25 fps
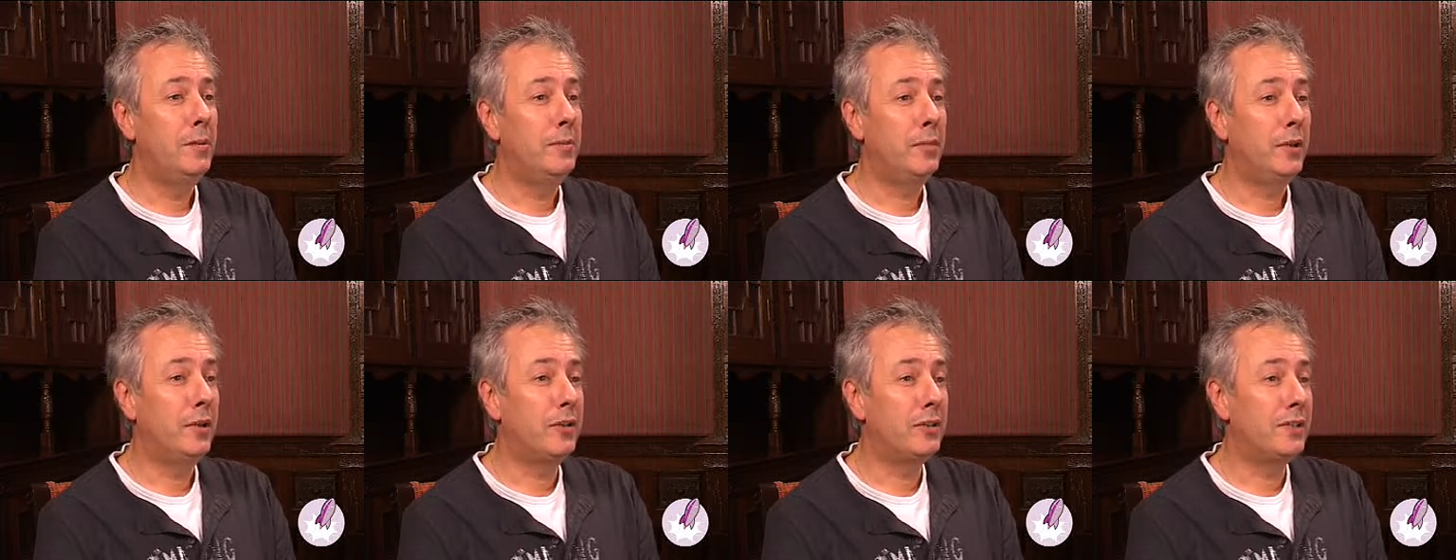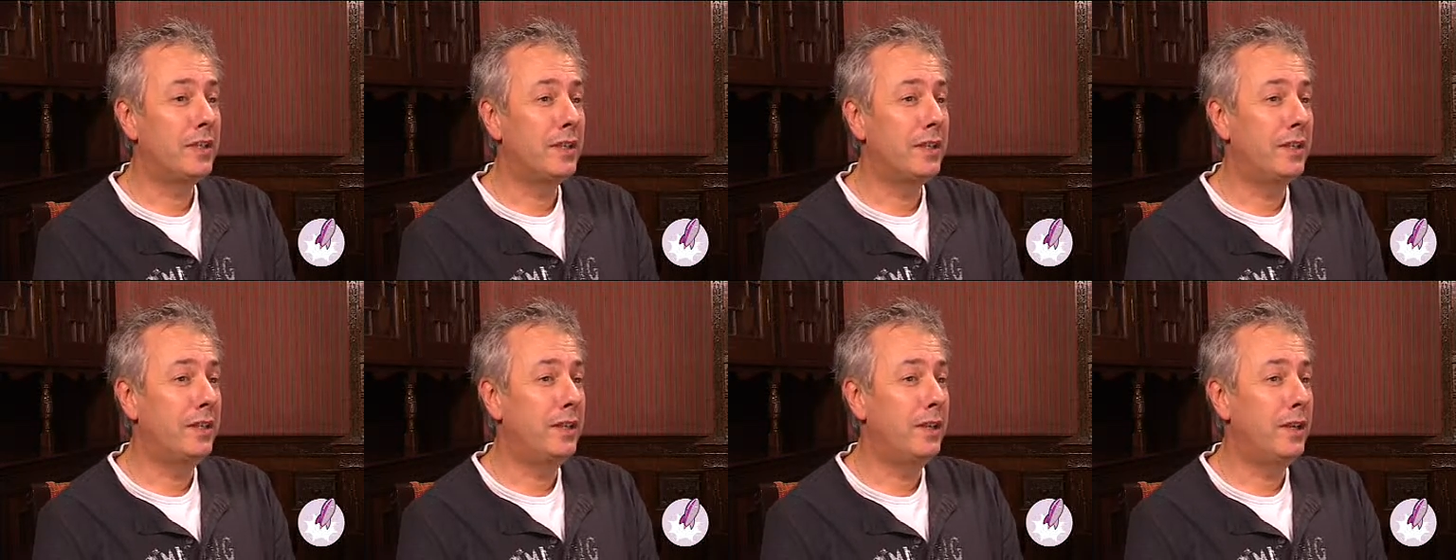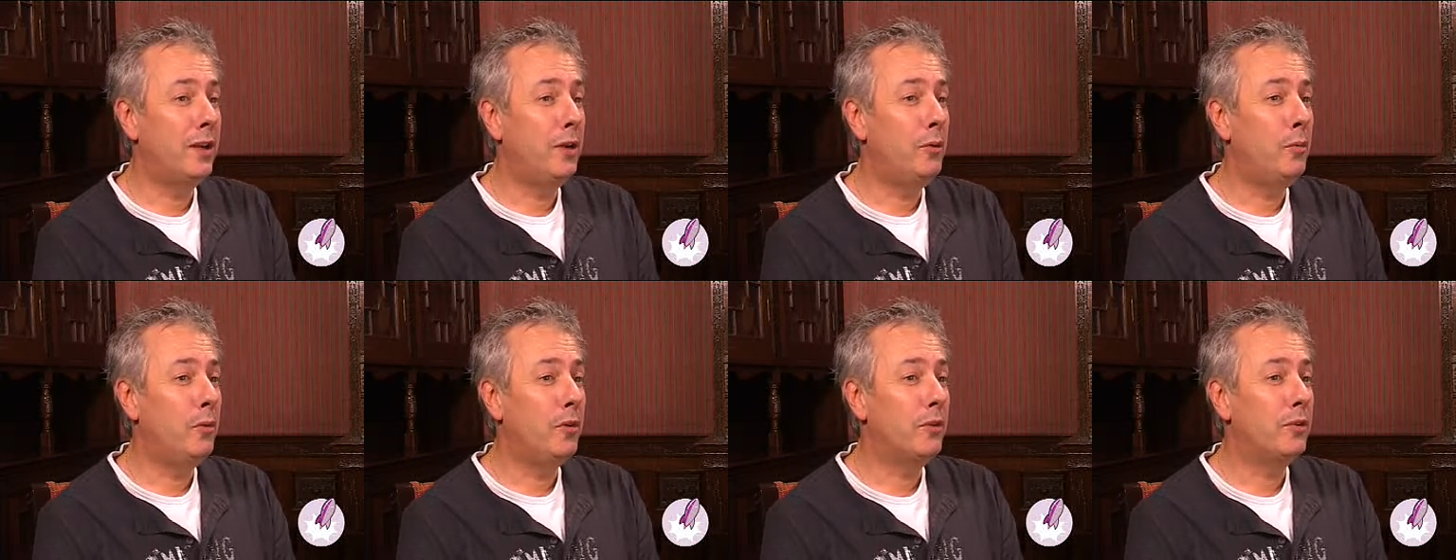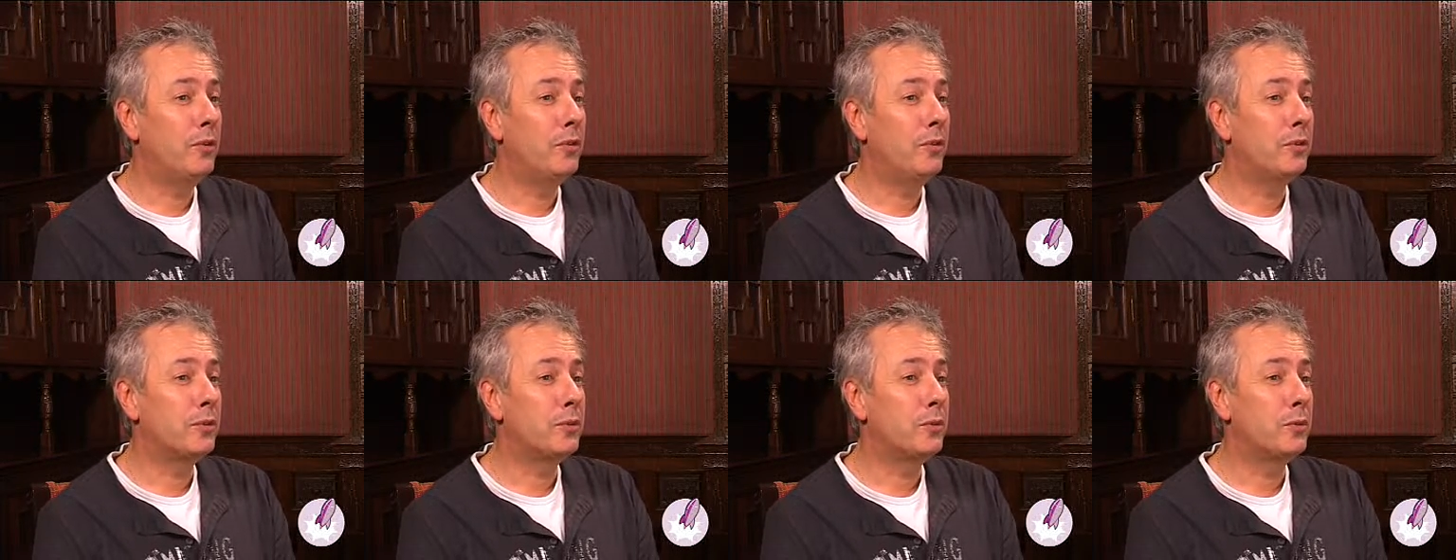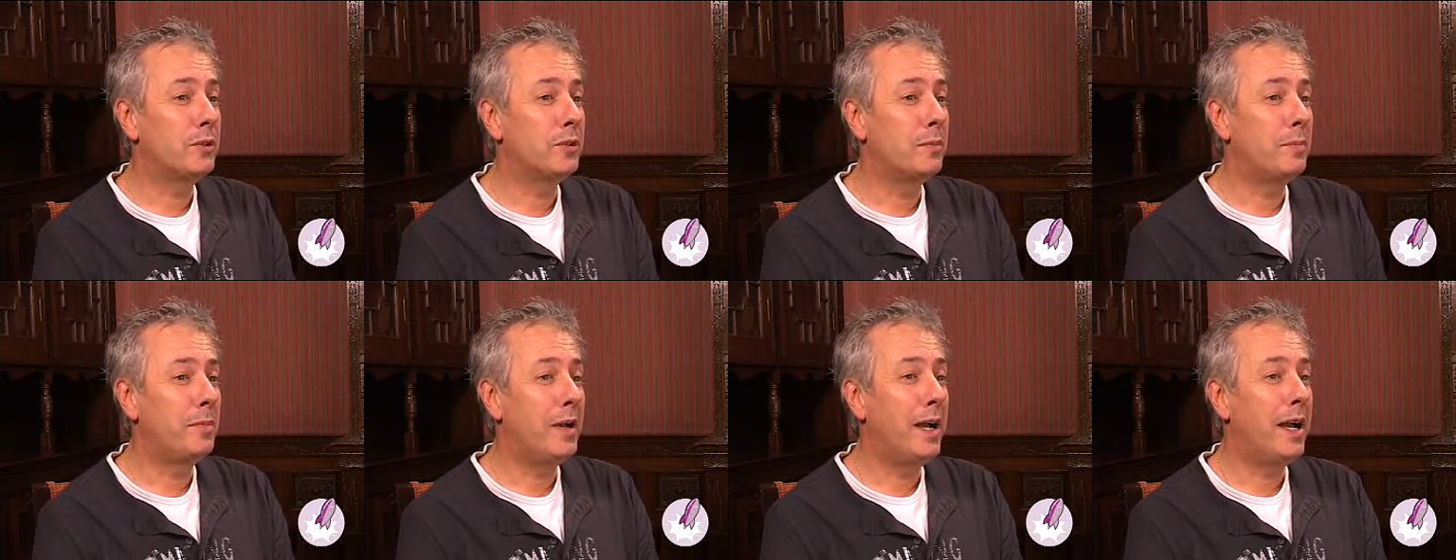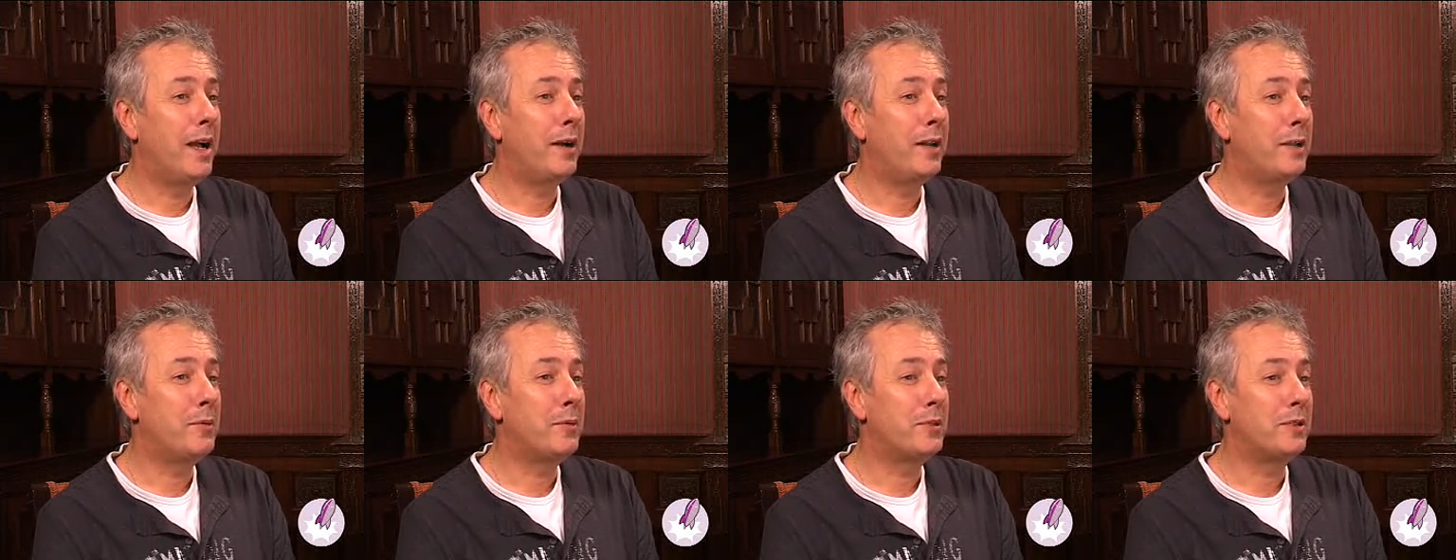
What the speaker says: because I didn't know what the course was about.